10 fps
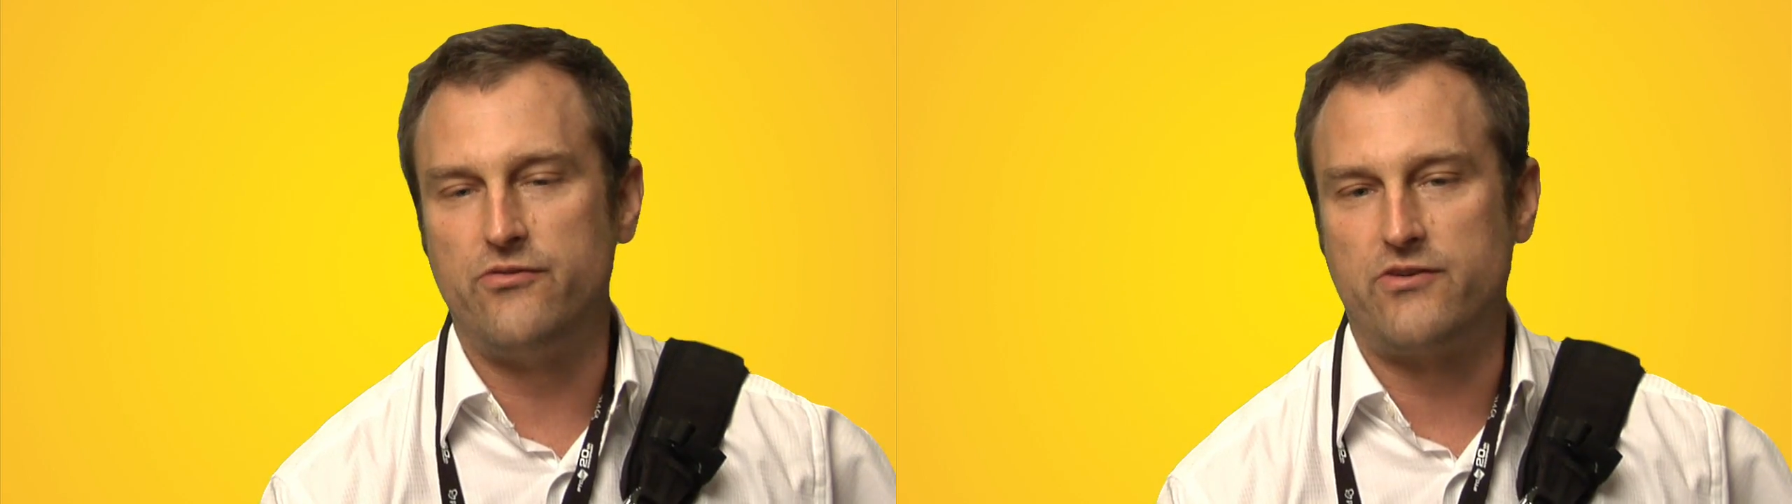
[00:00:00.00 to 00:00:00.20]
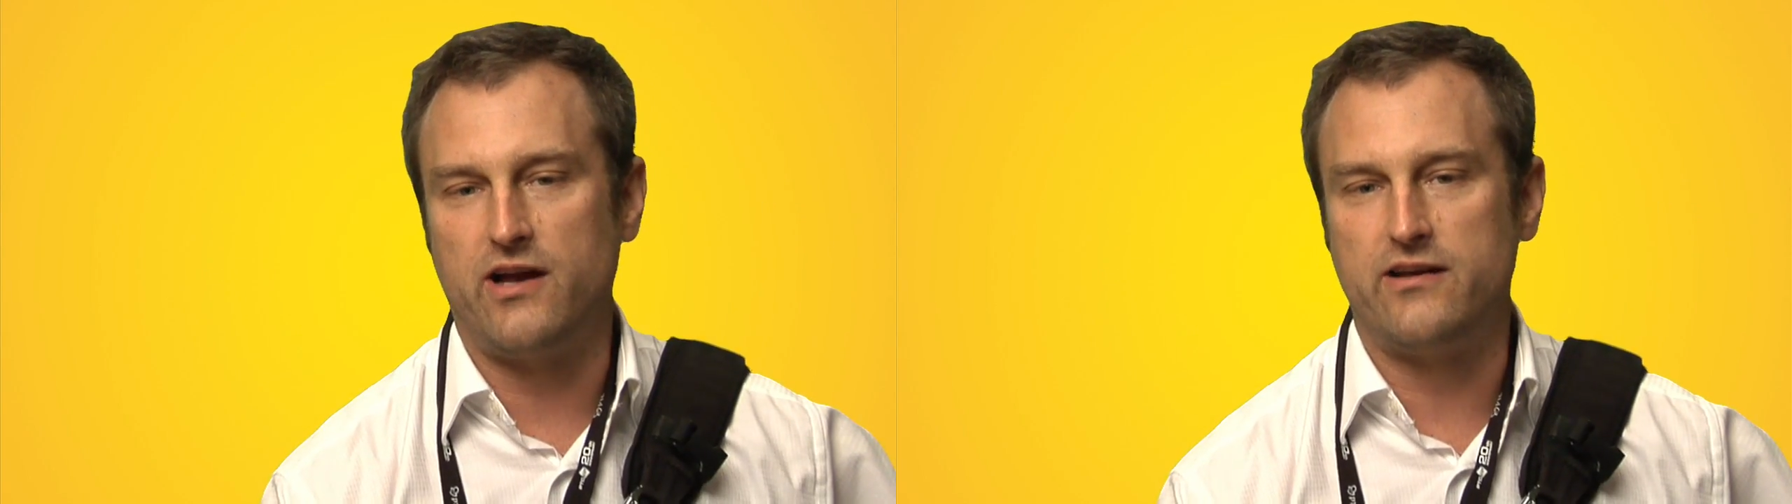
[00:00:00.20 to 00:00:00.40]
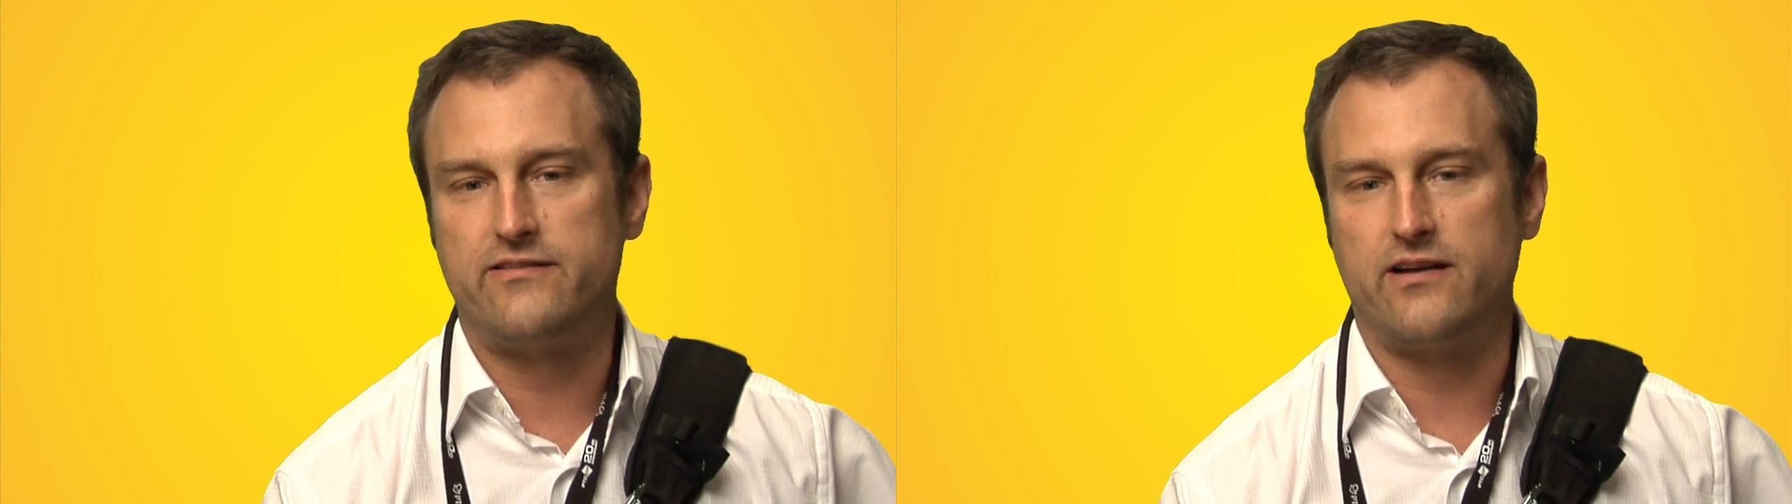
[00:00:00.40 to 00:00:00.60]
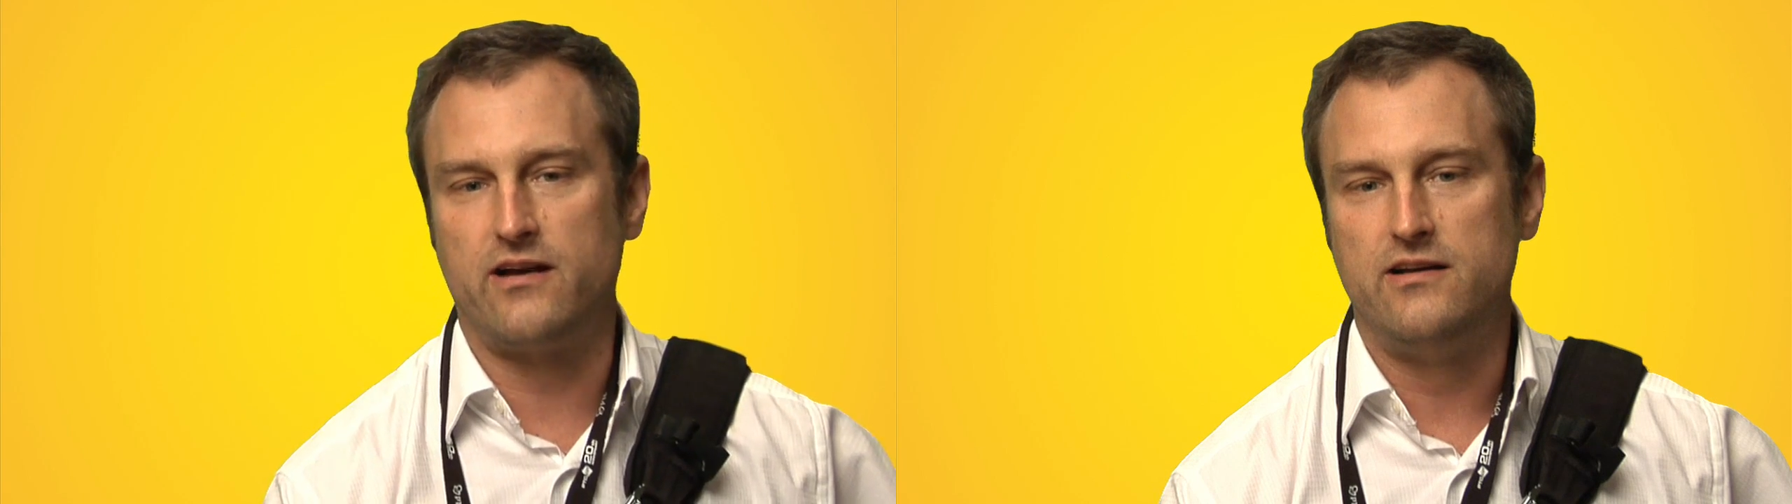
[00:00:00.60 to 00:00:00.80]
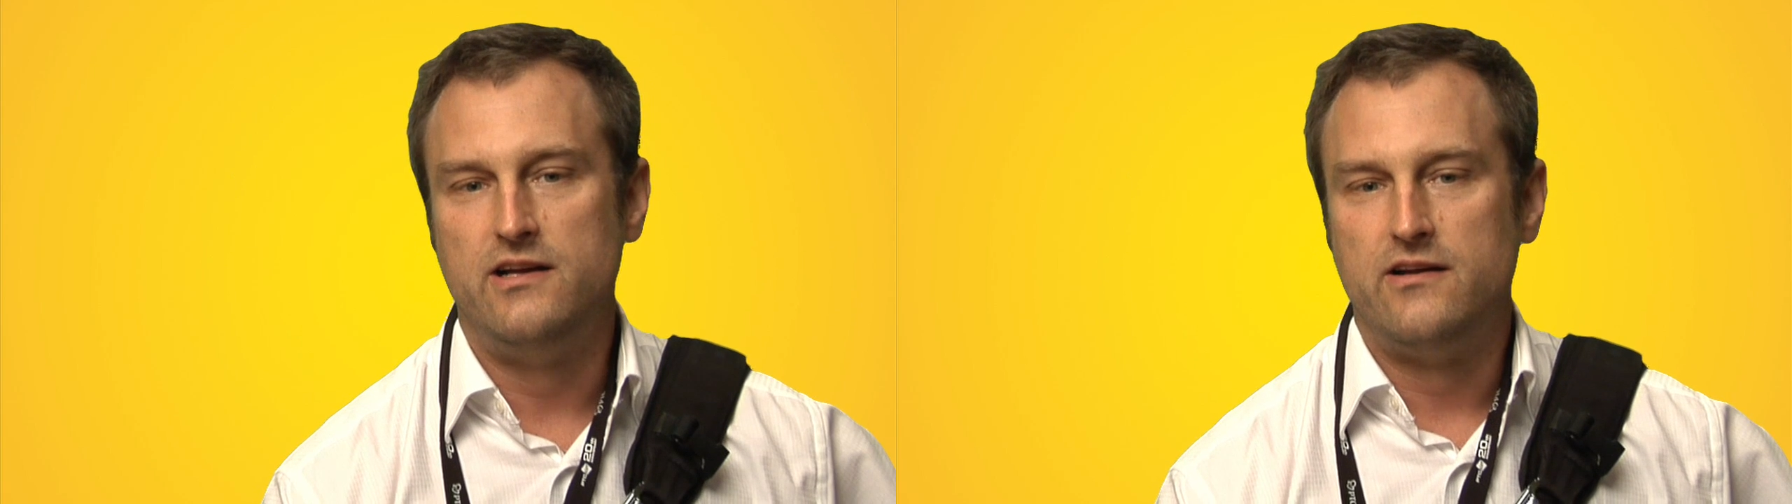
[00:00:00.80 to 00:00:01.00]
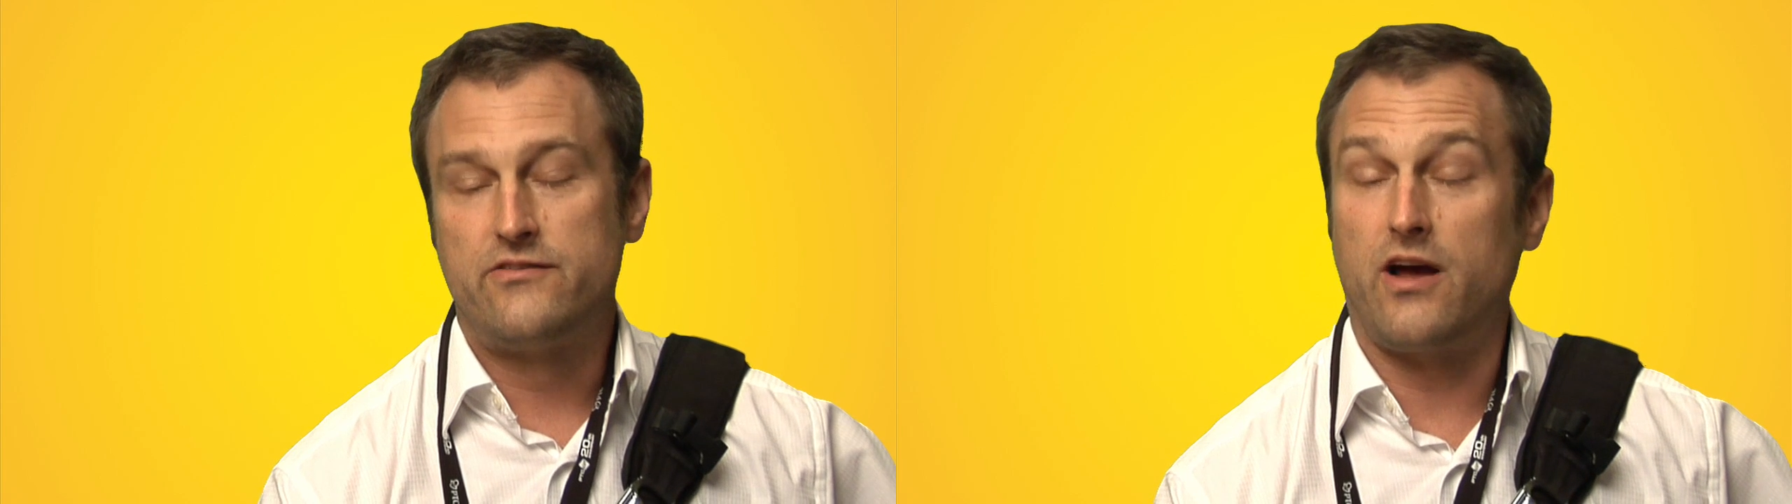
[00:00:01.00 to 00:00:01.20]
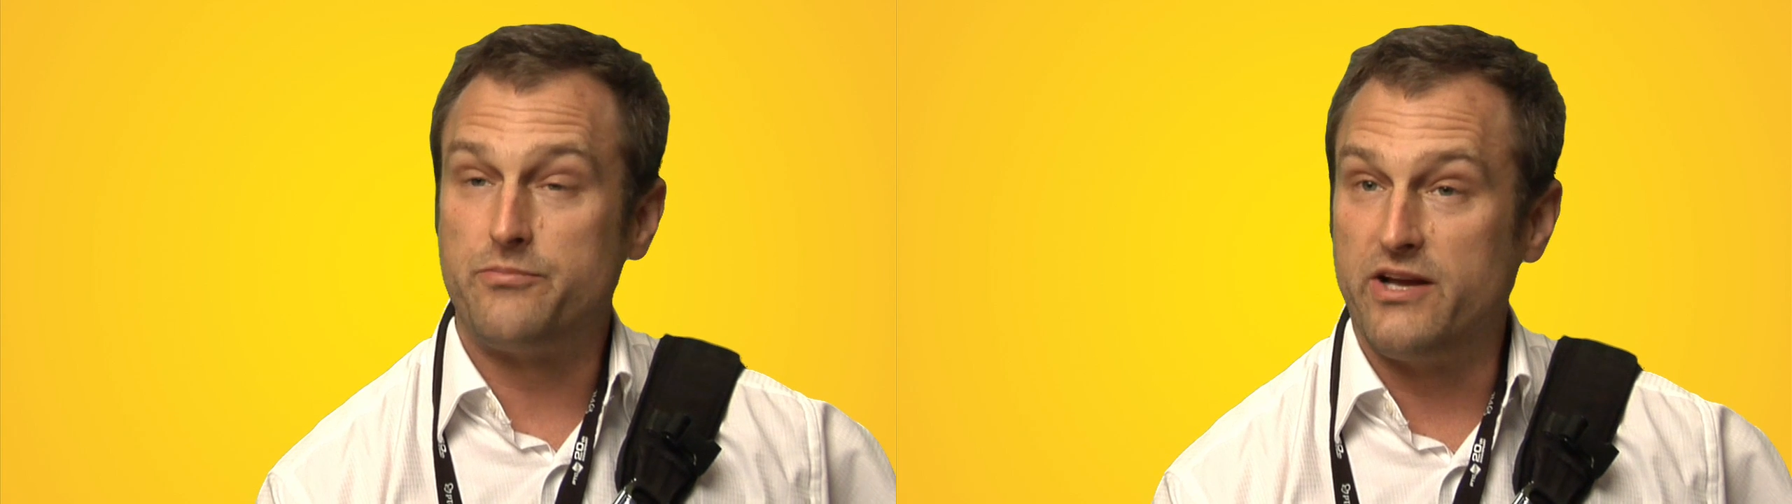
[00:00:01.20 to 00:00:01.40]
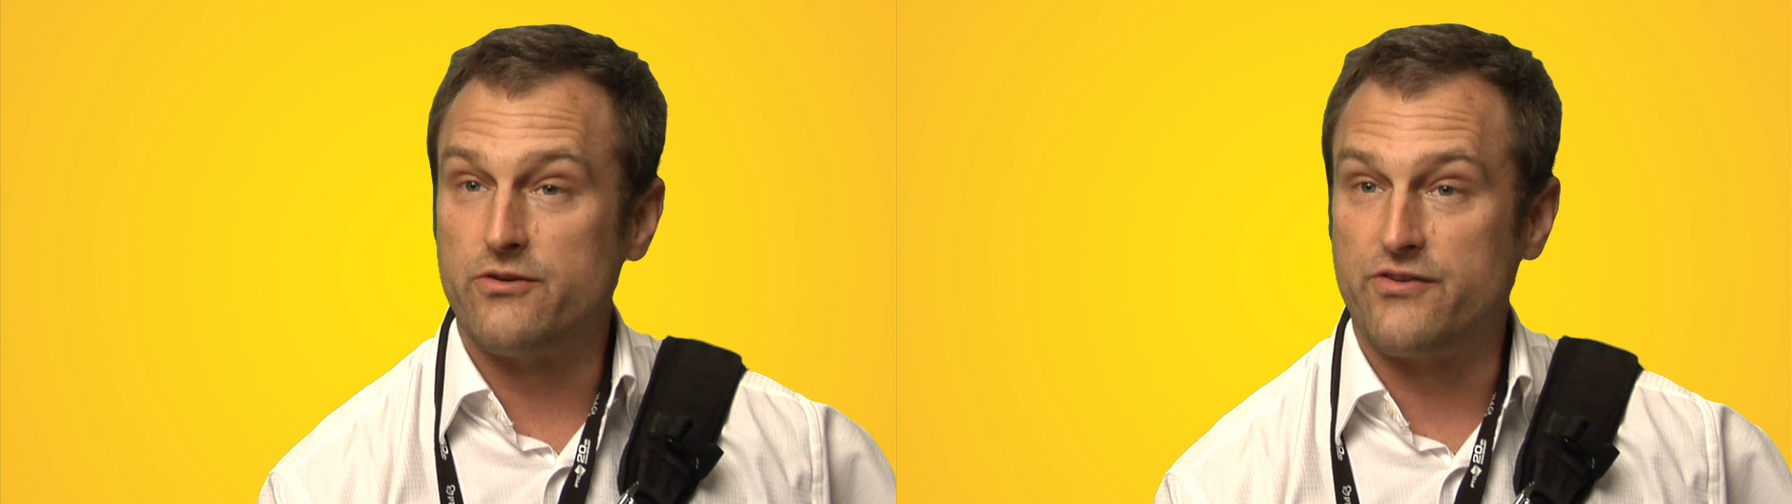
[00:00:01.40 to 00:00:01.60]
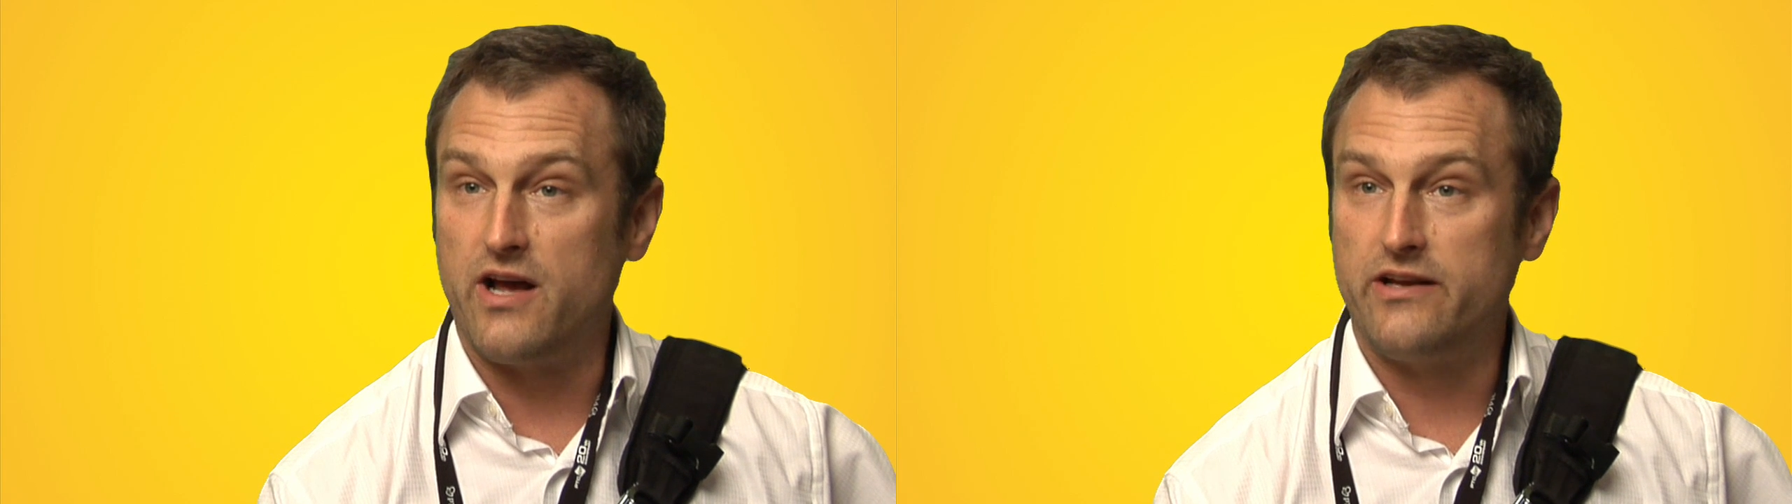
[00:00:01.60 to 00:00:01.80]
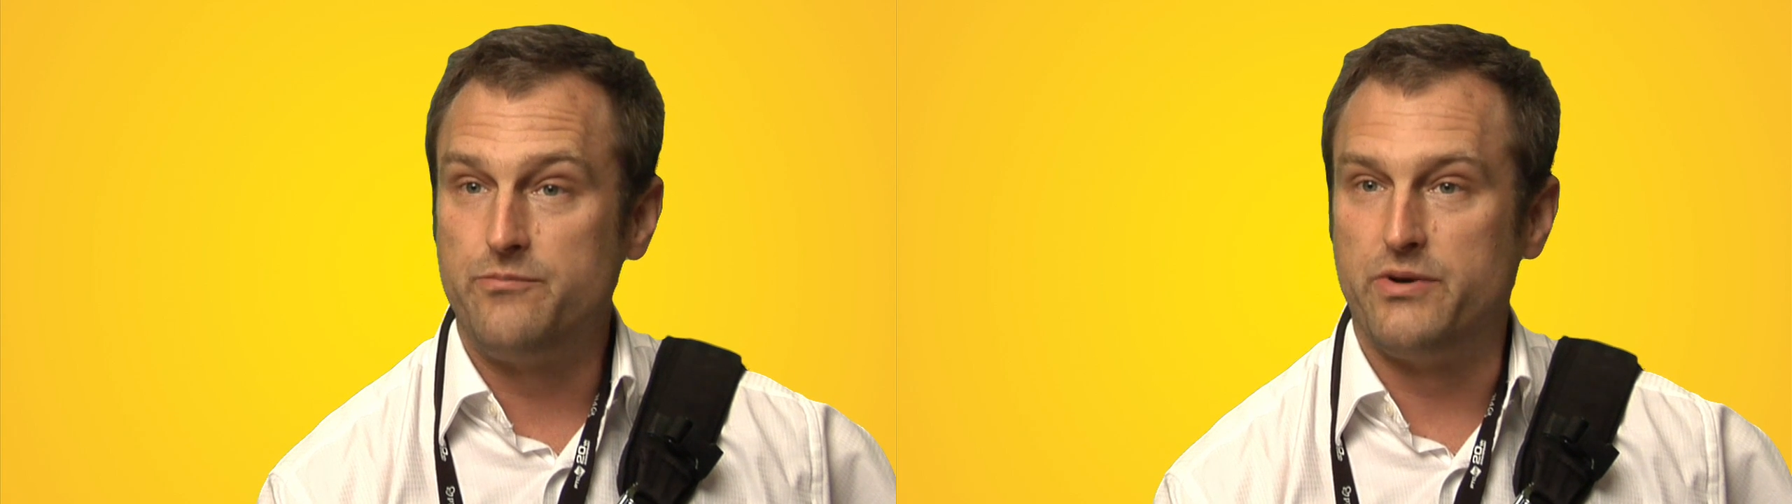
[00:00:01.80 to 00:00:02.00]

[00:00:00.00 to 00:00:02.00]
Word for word: you've got uh, top-down design,